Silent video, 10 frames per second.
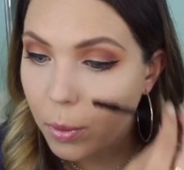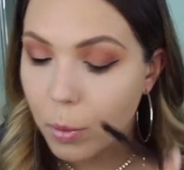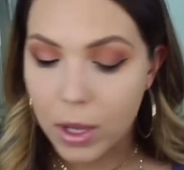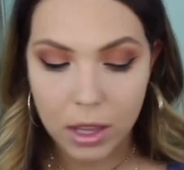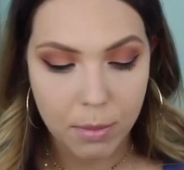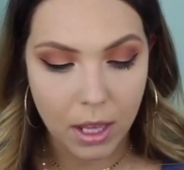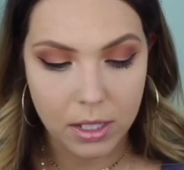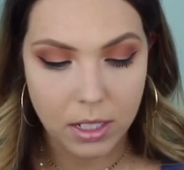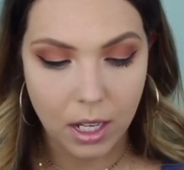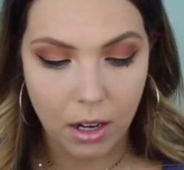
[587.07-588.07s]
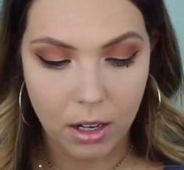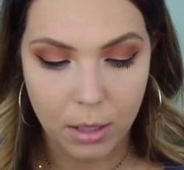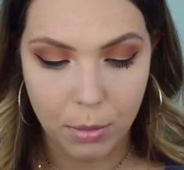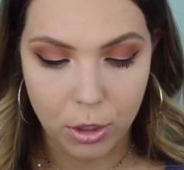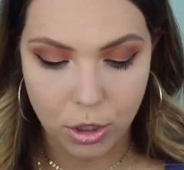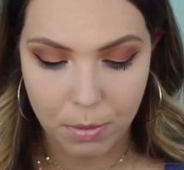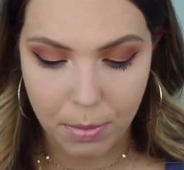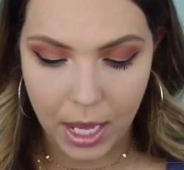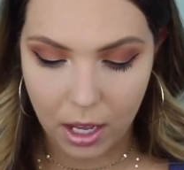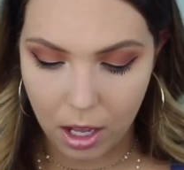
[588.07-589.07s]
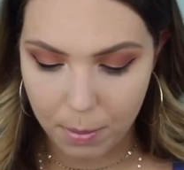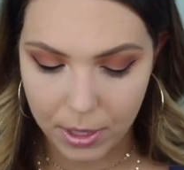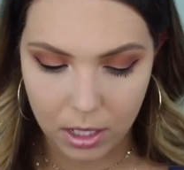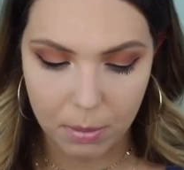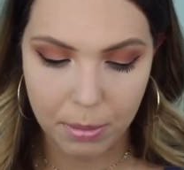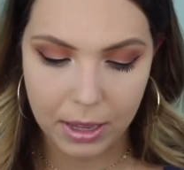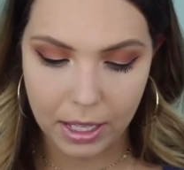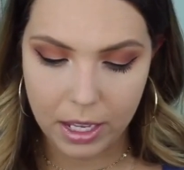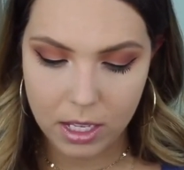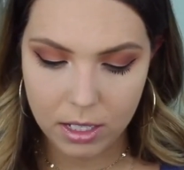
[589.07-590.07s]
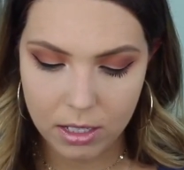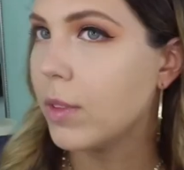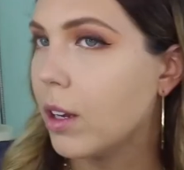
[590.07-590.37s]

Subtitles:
with mascara to push them back up into place.